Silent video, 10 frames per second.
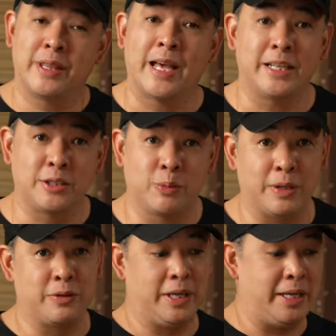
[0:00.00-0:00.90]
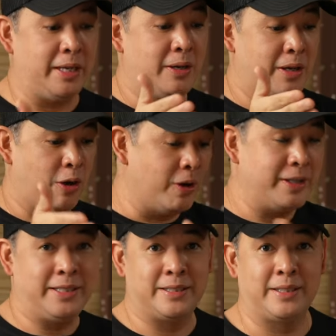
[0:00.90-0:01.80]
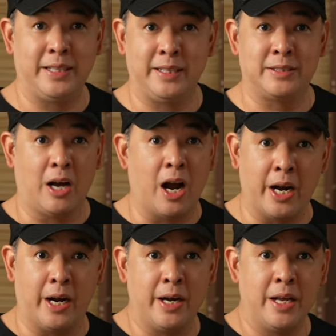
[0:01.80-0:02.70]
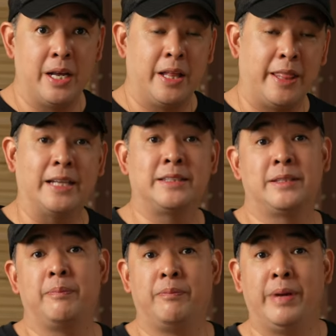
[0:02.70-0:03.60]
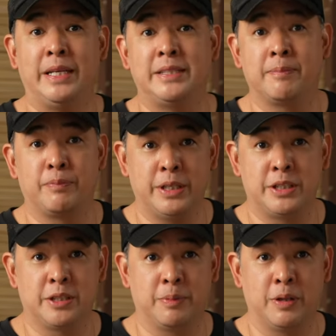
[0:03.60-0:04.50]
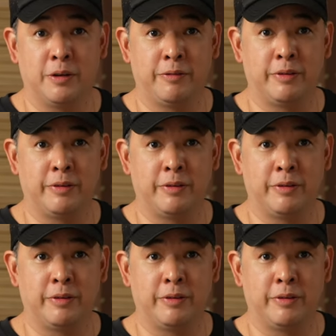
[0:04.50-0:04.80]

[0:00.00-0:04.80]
that is what really all these things are. That's the basic principle of